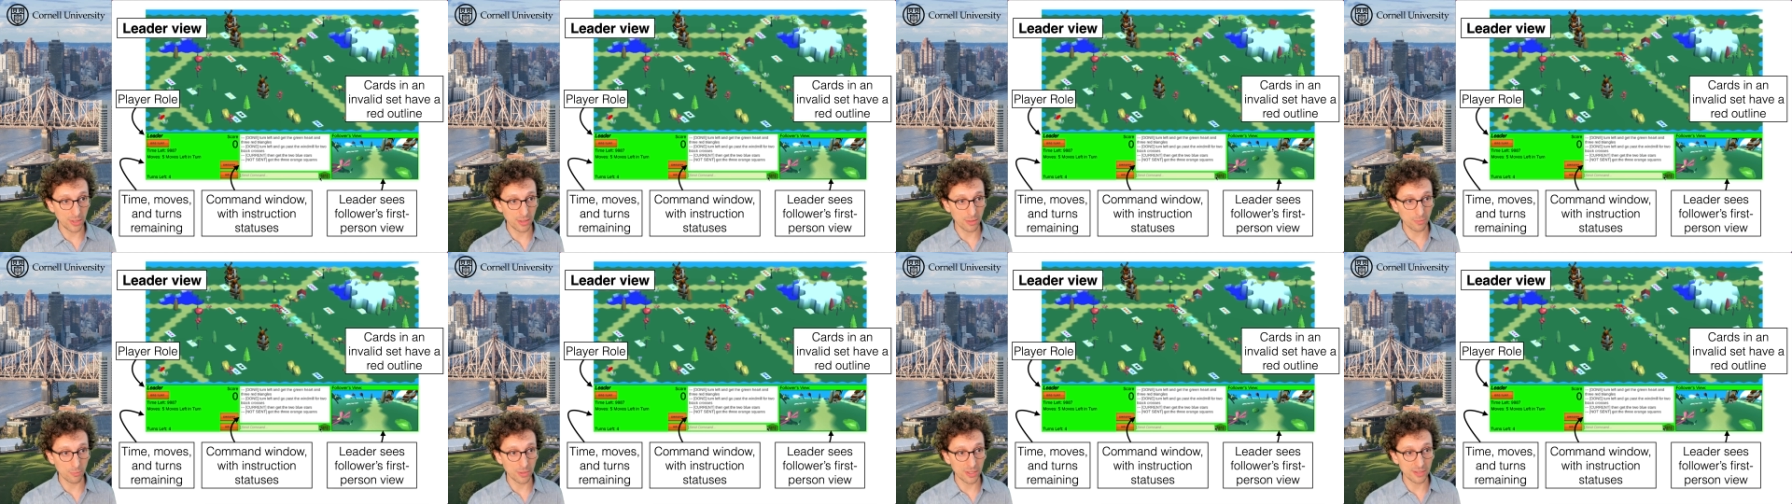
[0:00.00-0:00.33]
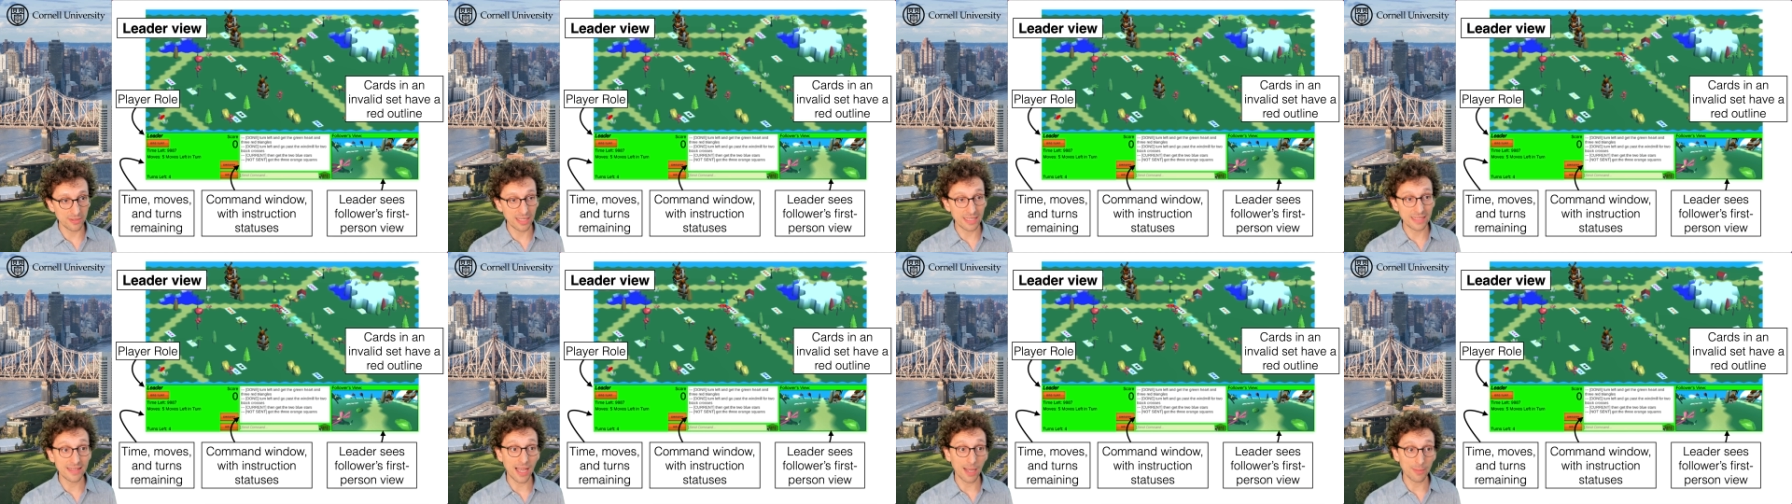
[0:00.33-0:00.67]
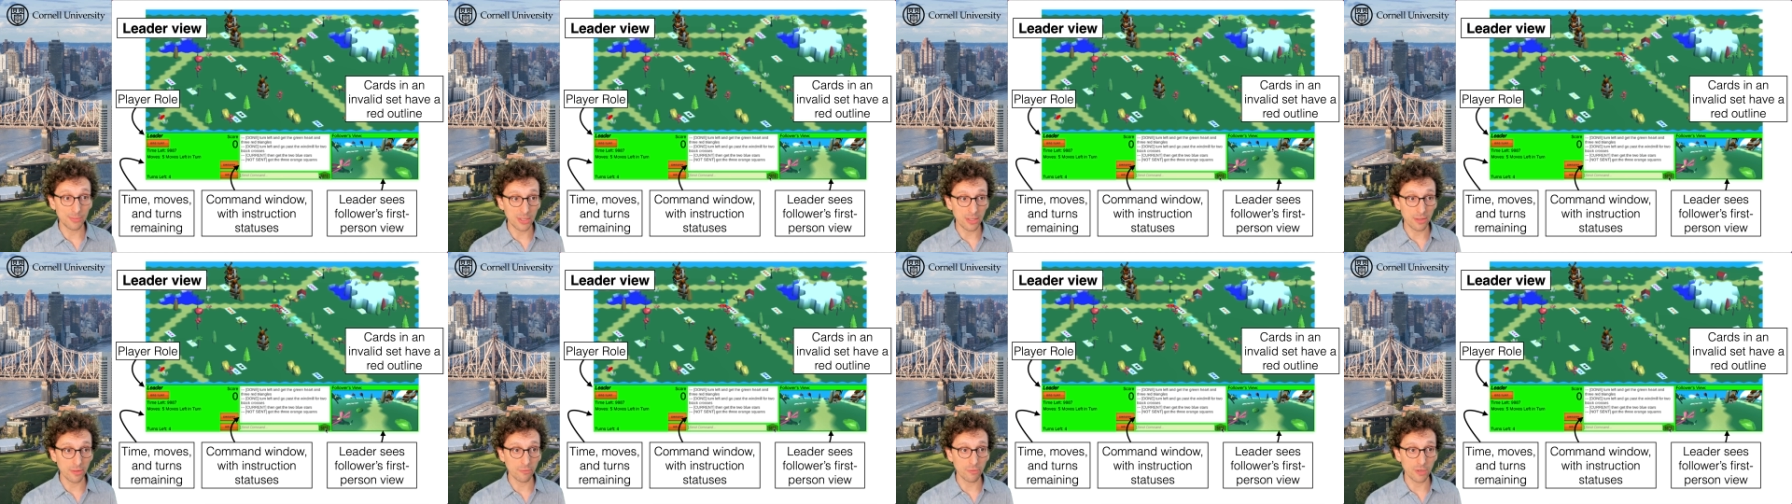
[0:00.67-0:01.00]
is where they
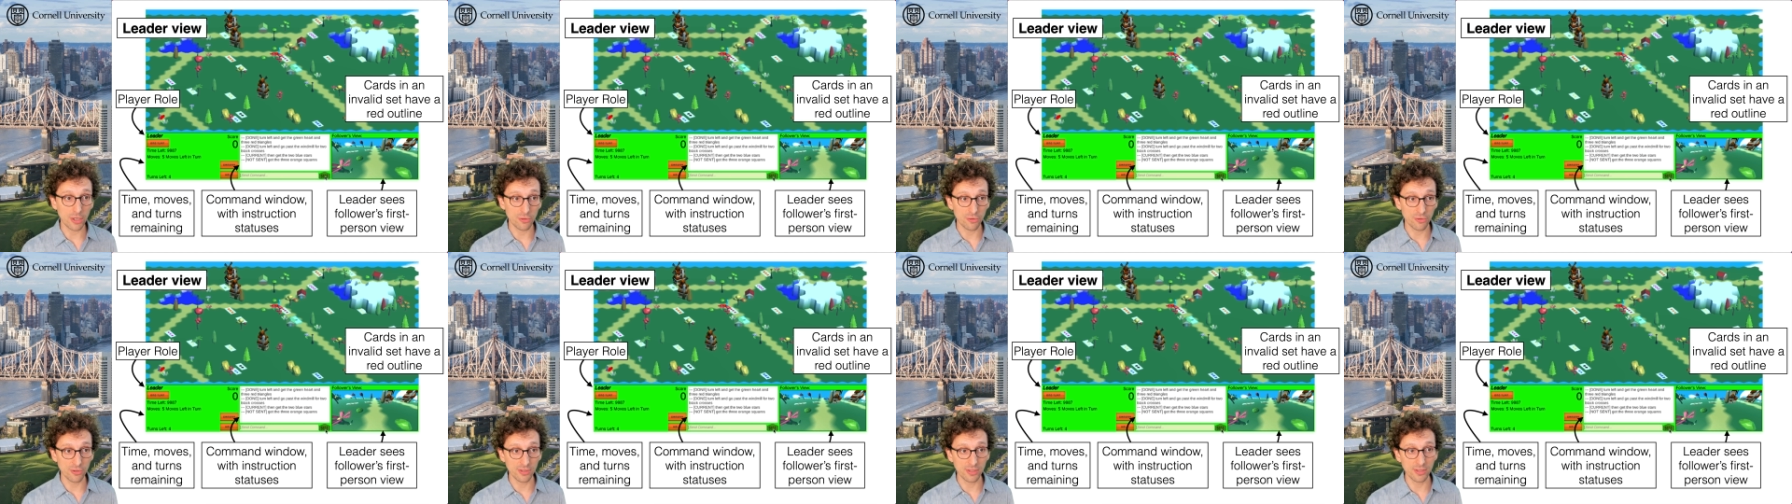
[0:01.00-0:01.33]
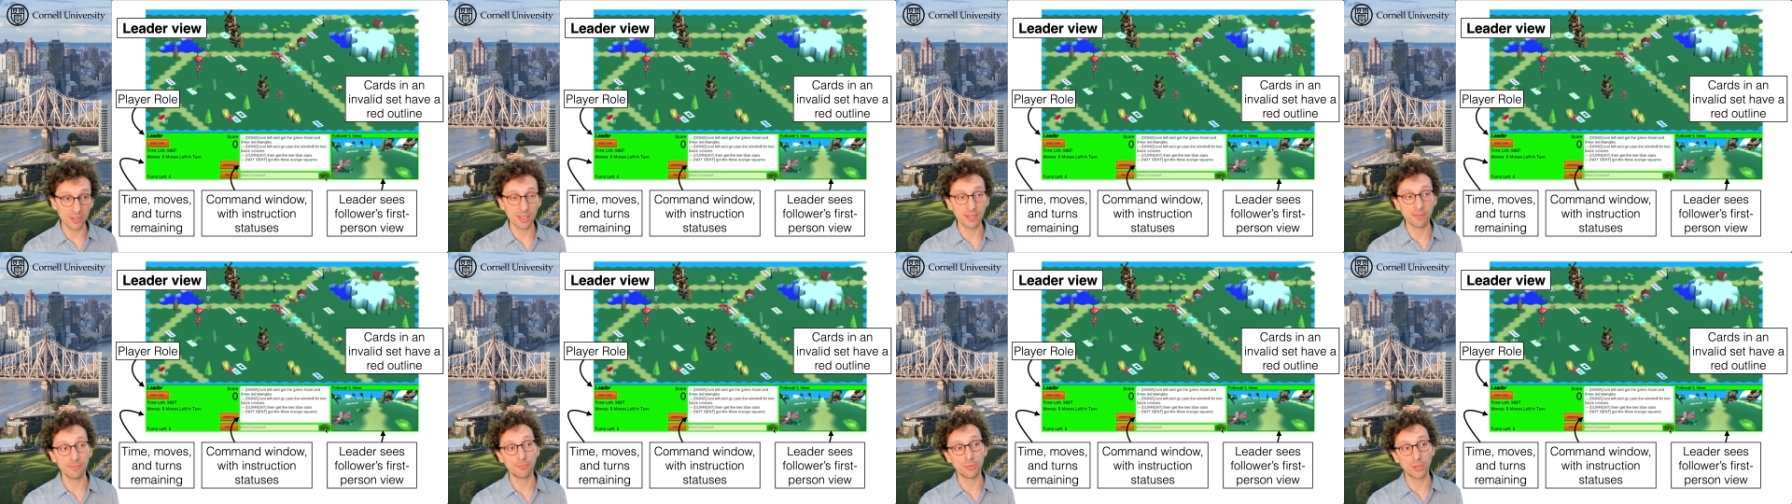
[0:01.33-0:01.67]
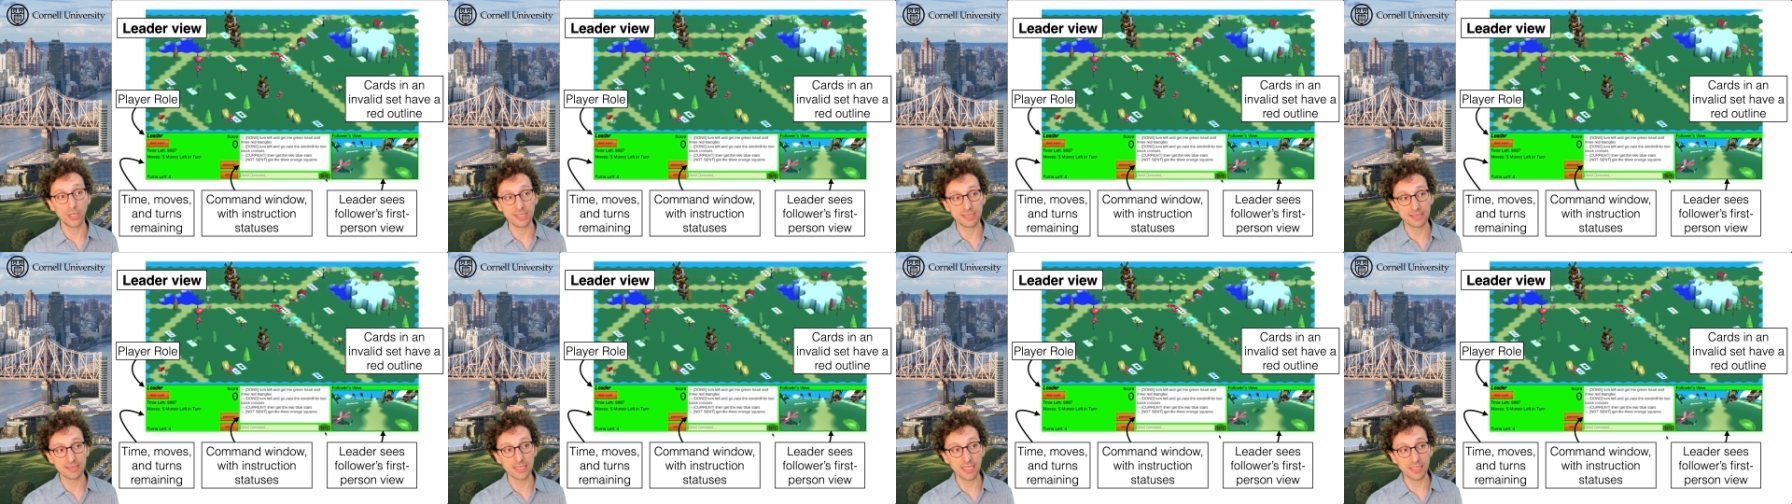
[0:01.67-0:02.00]
type the instruction and
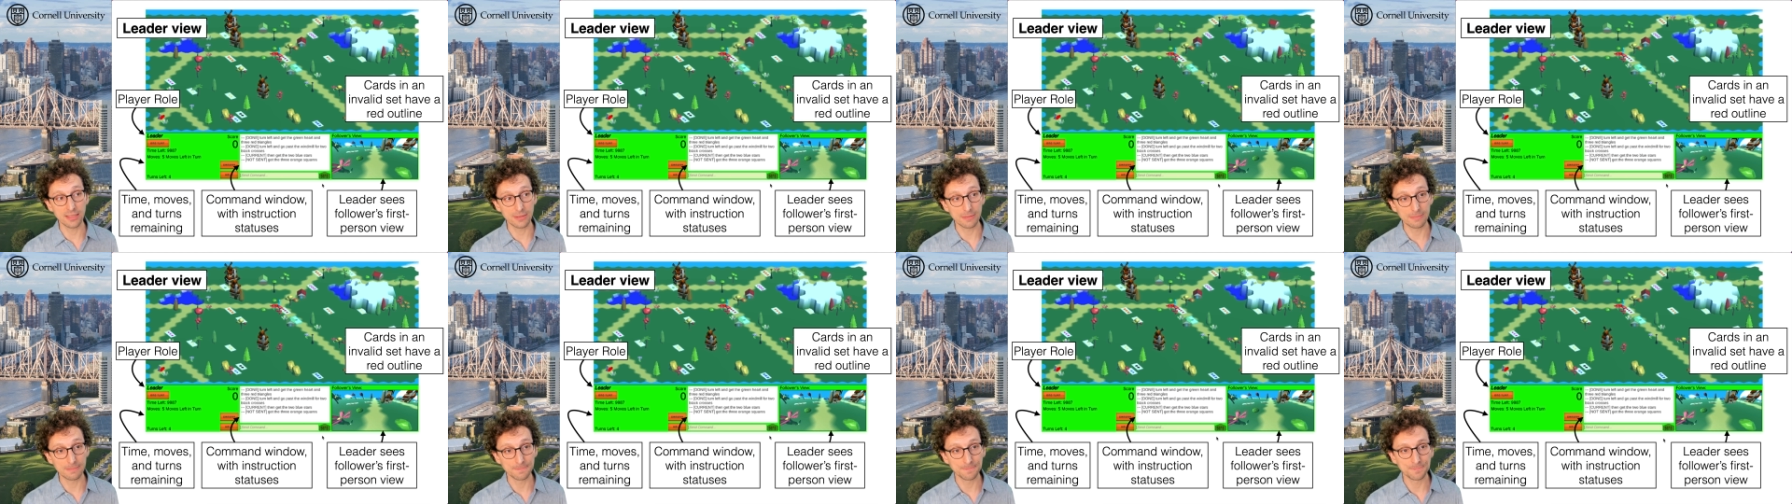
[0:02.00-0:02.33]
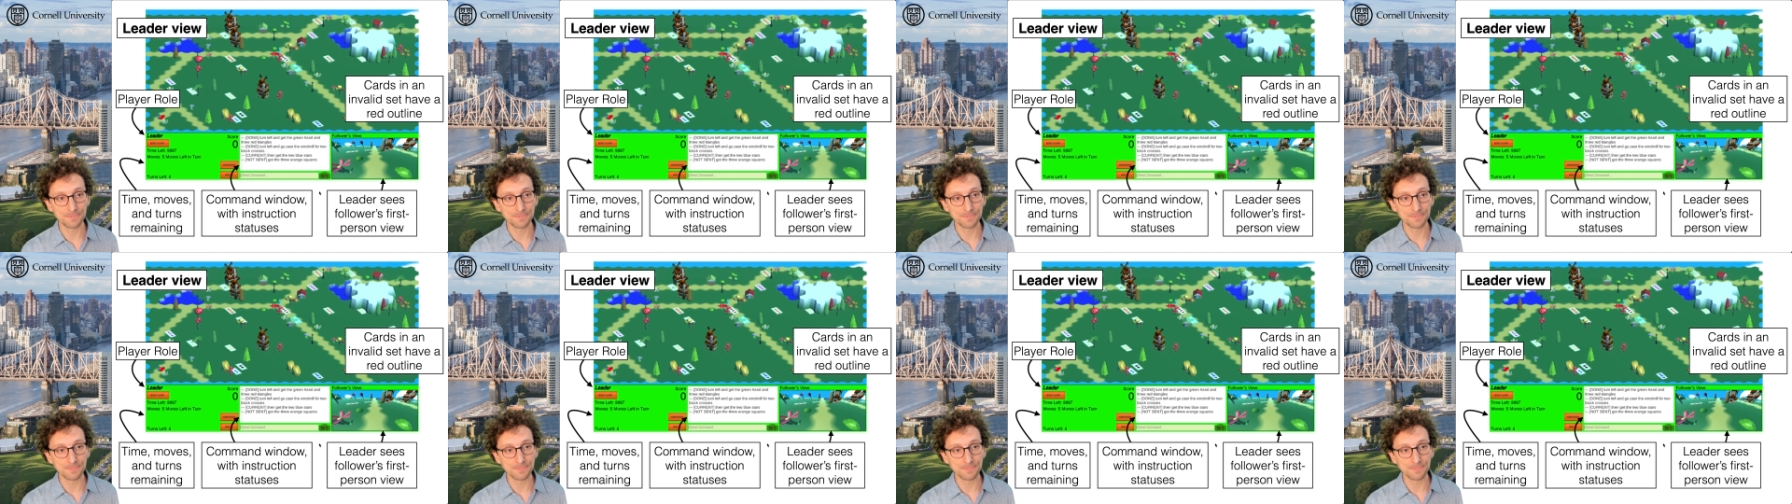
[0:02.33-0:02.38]
press send.